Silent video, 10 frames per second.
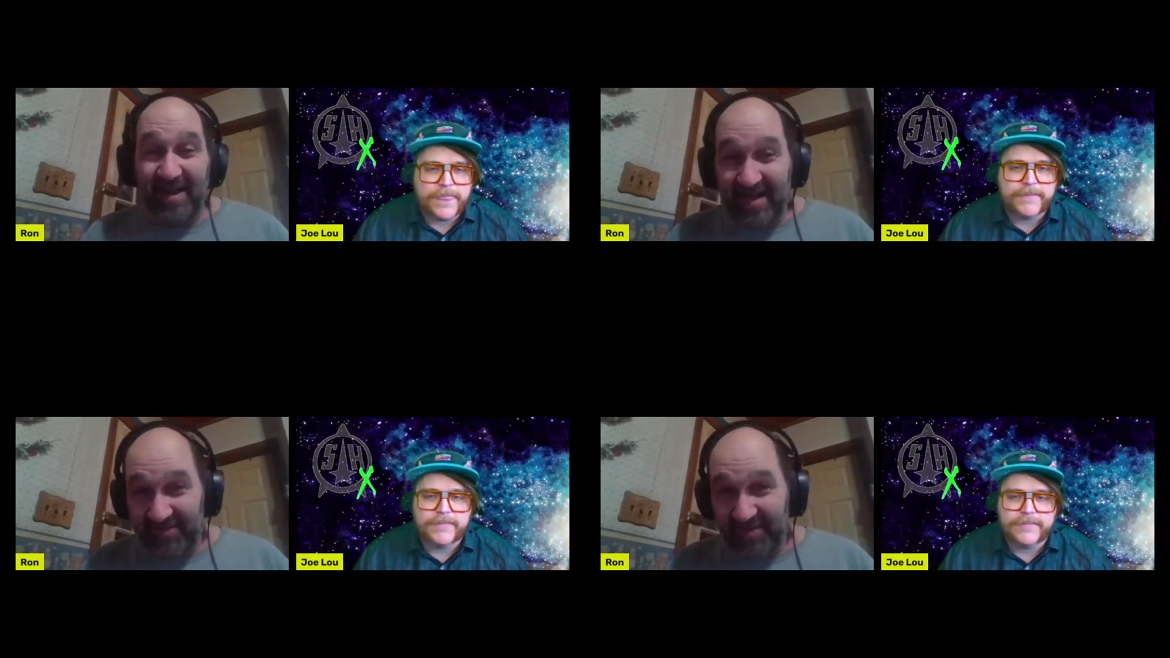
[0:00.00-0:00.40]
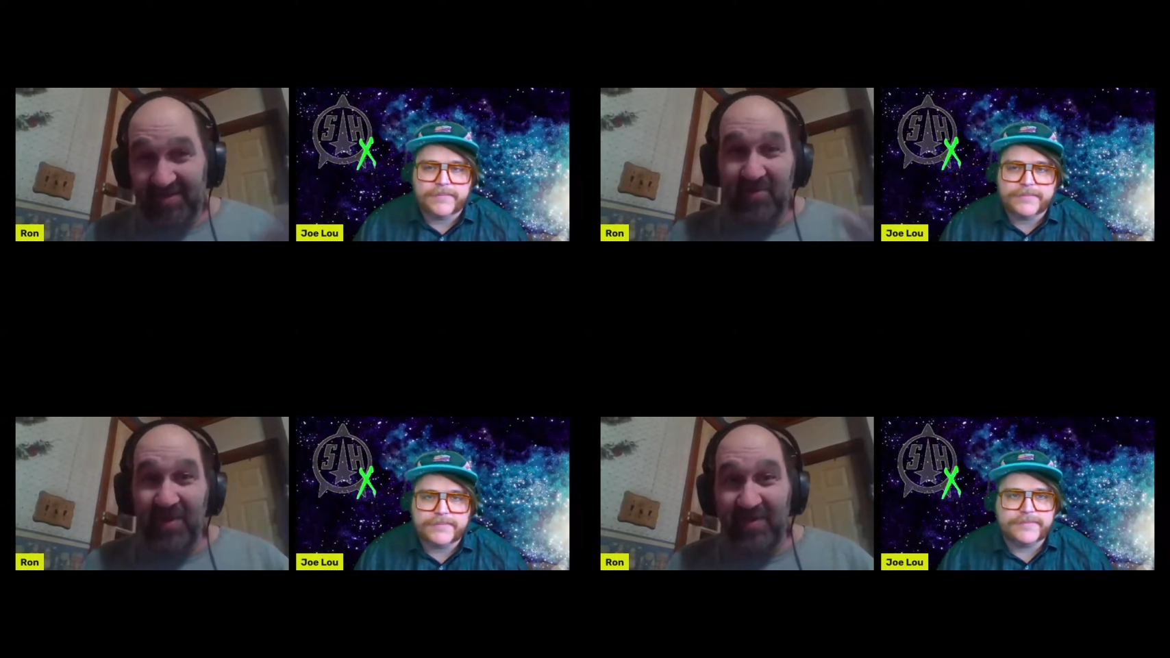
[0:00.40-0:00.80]
Speaker 1: not
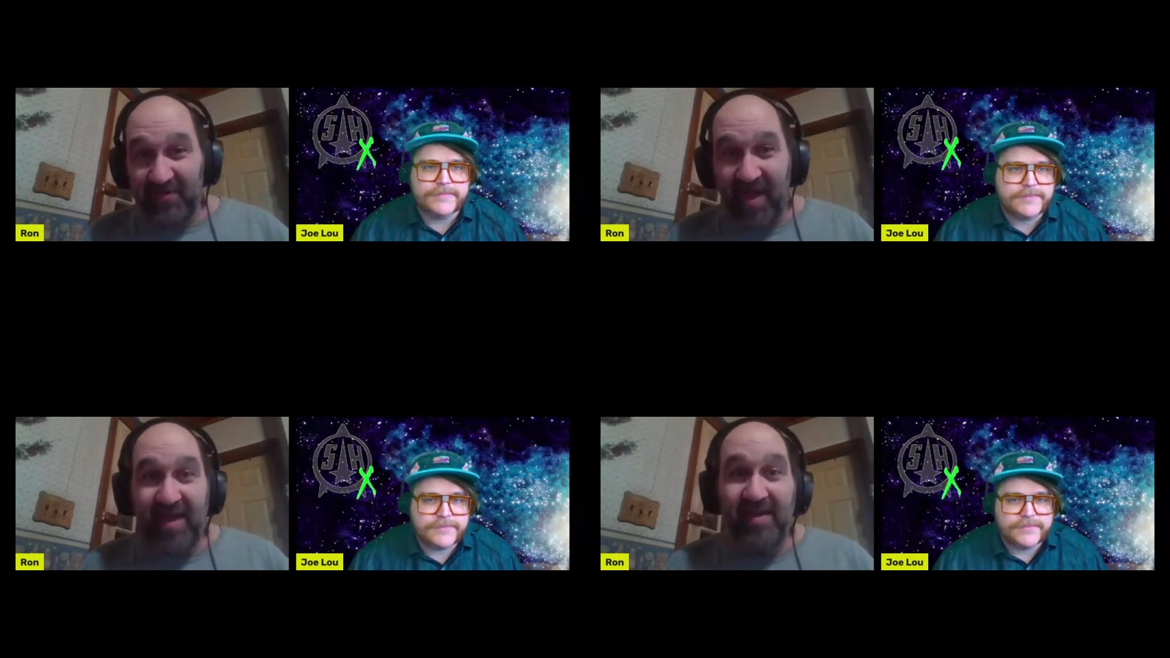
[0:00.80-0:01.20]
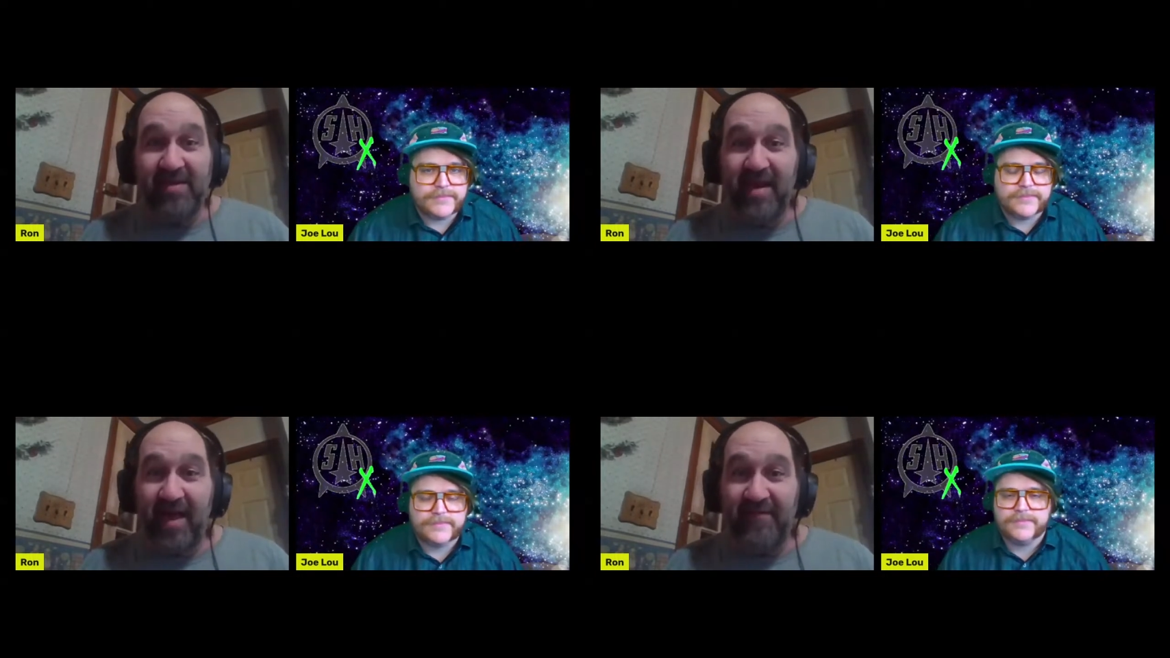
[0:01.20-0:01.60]
counting the ones
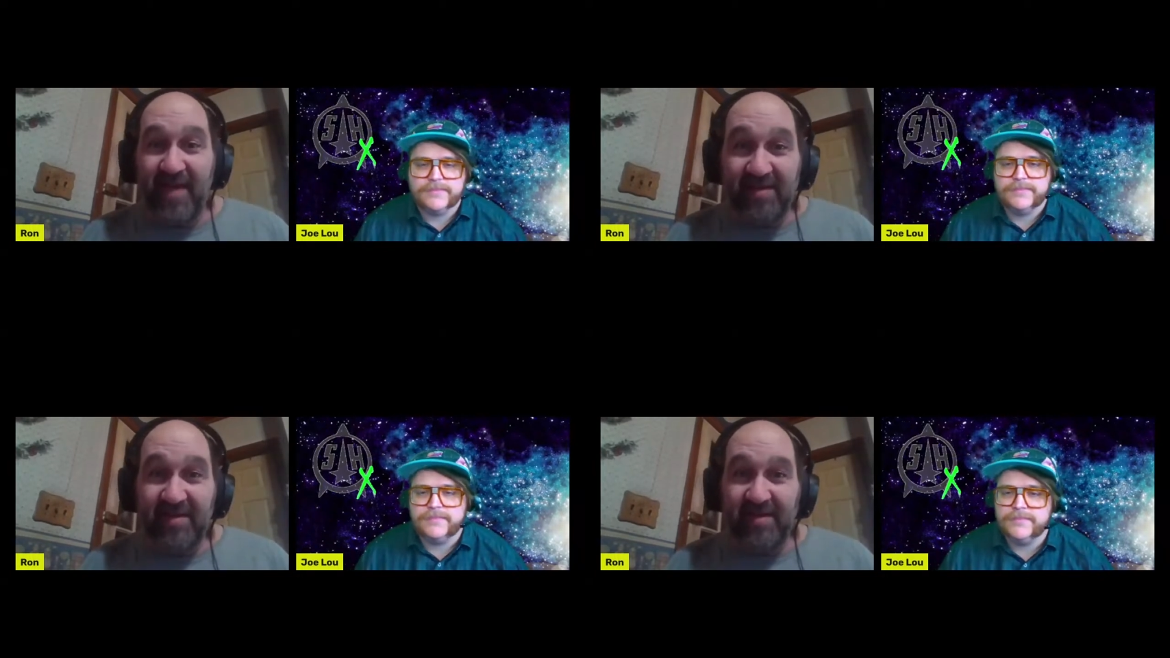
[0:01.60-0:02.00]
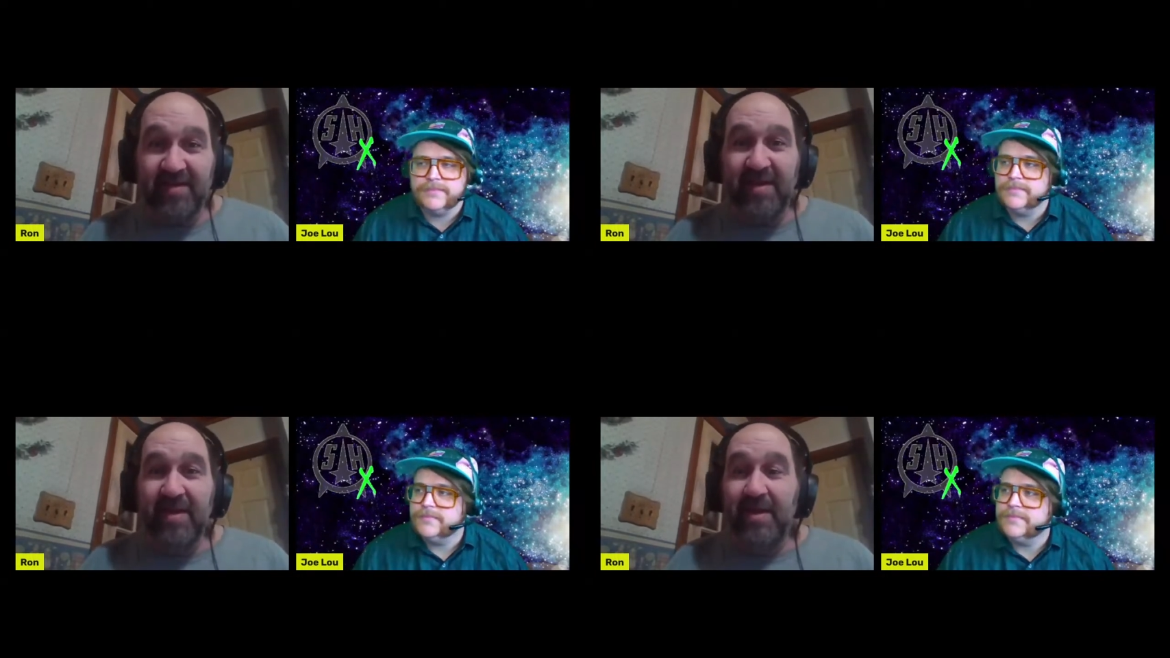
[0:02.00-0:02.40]
that have ended.